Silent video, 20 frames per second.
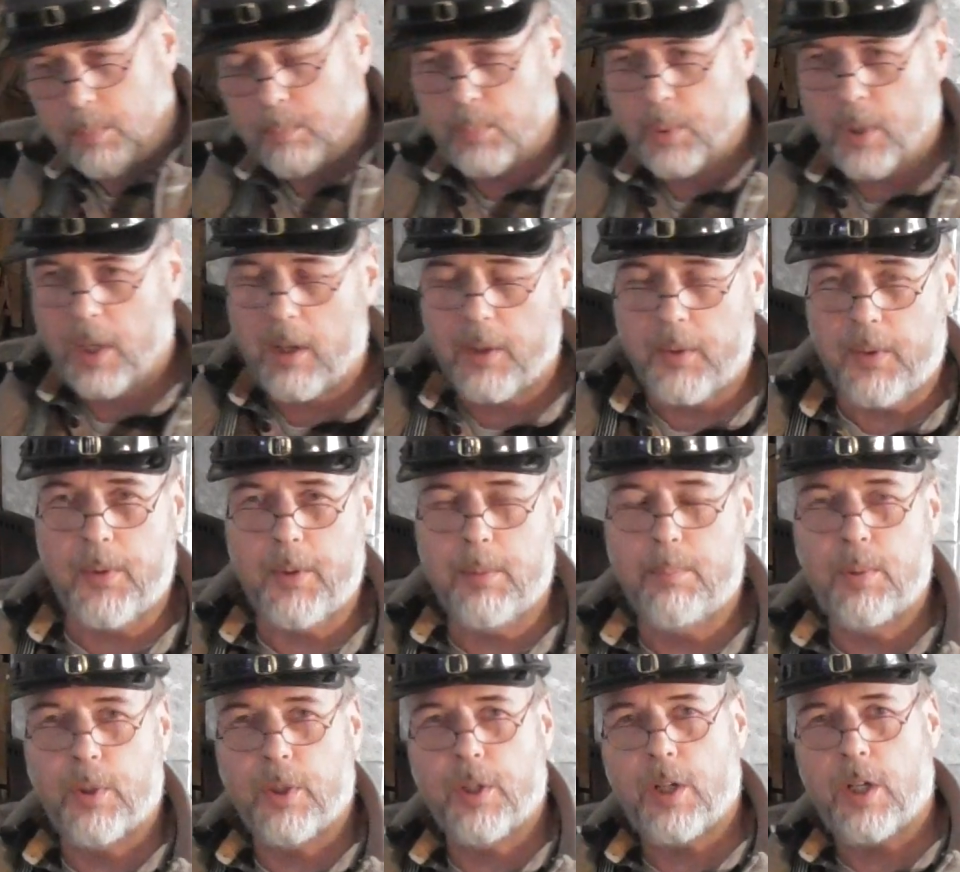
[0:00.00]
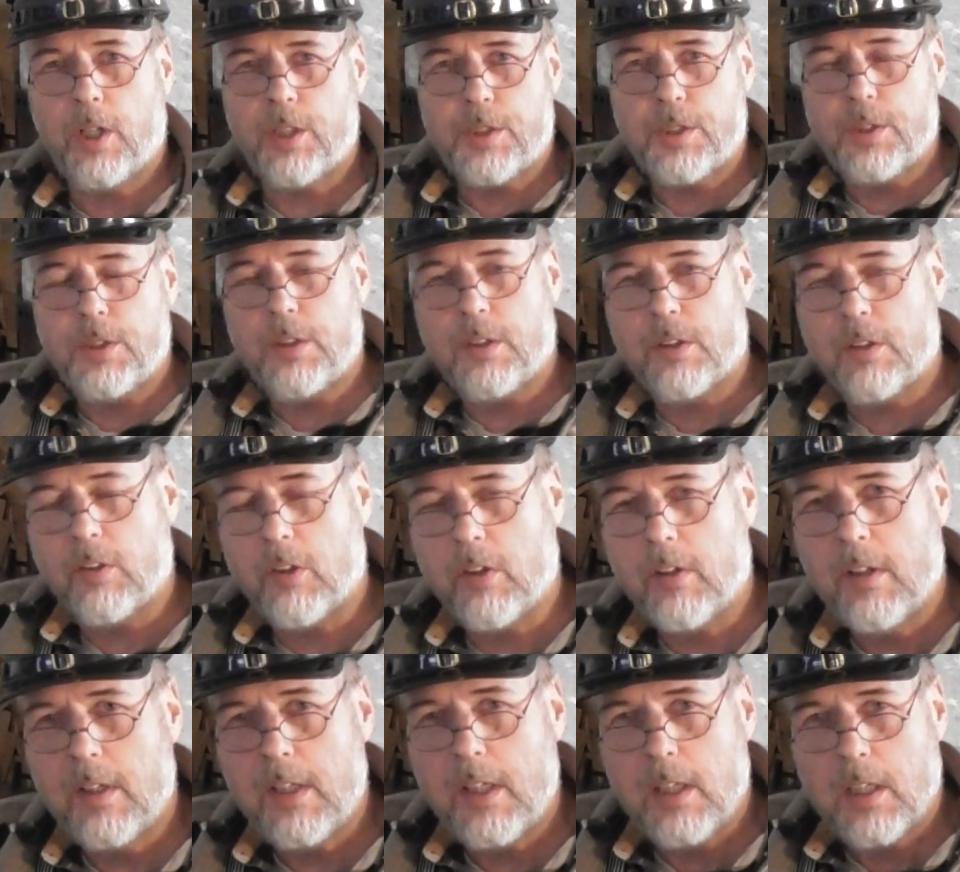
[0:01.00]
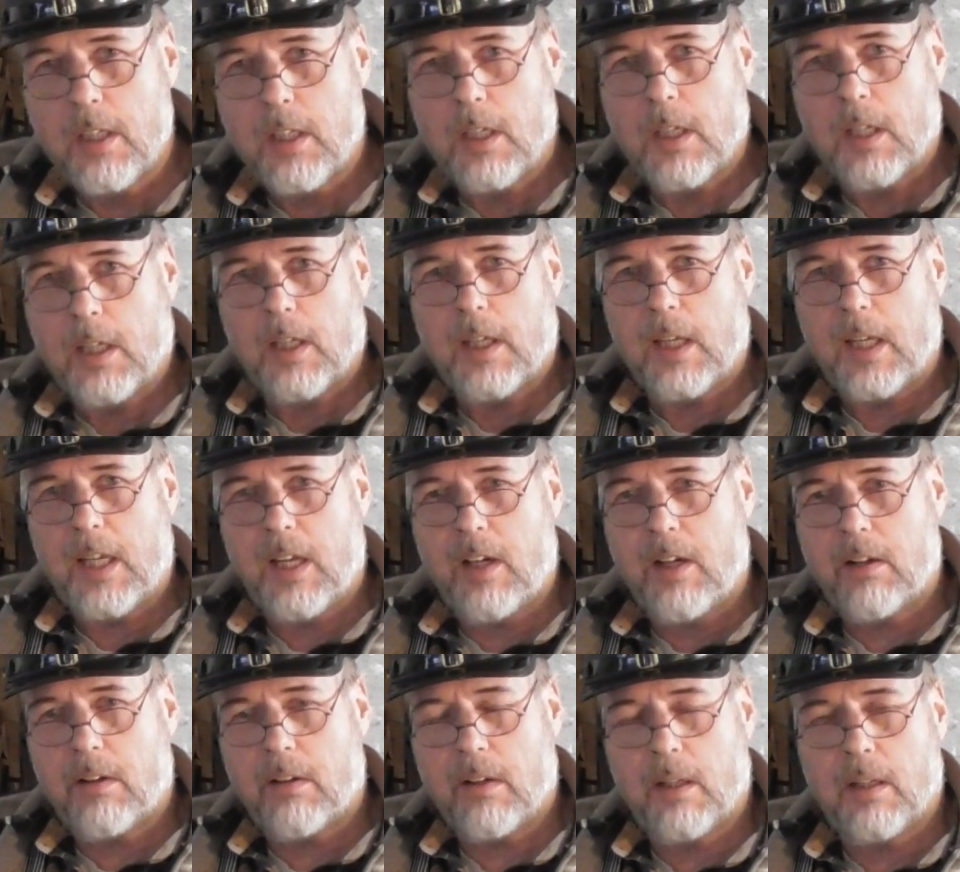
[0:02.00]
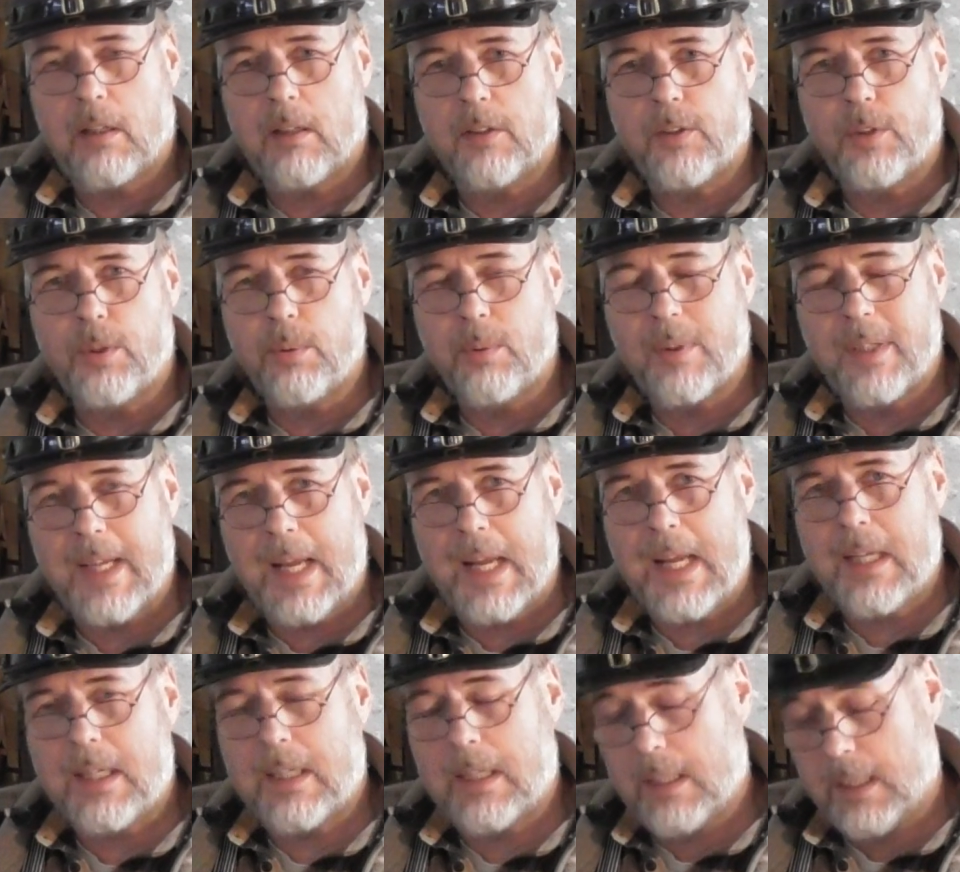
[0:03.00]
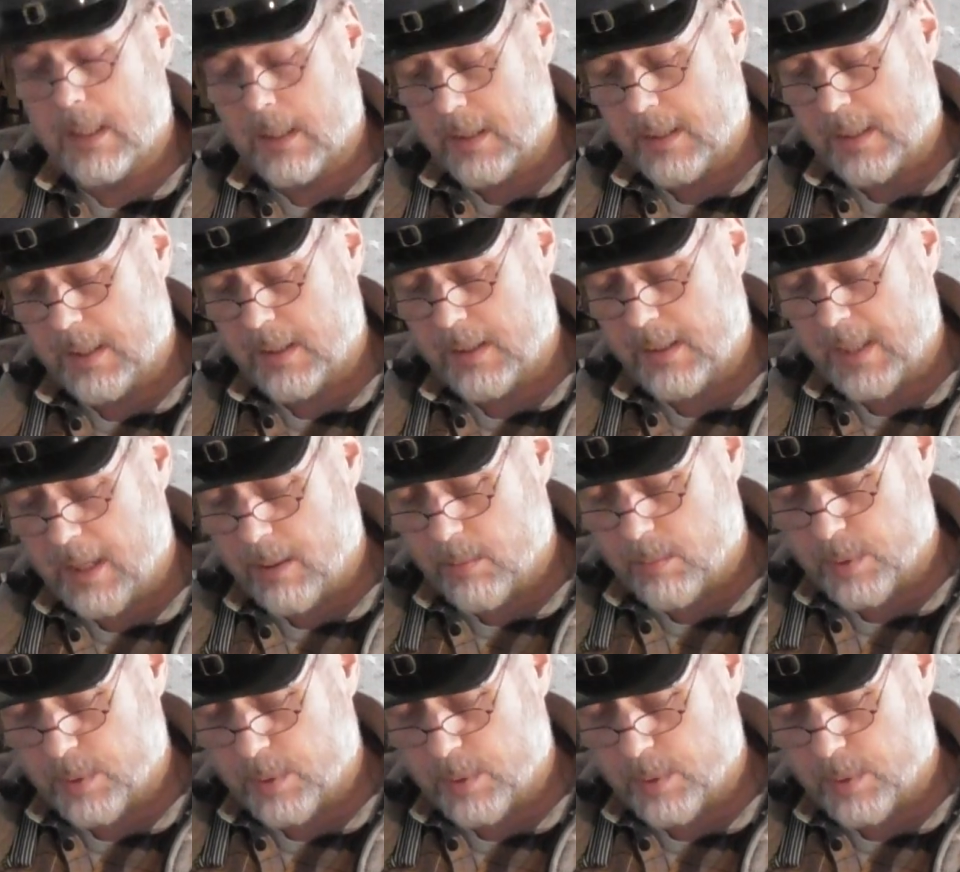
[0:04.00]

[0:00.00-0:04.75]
brought the percussion era to an end? And that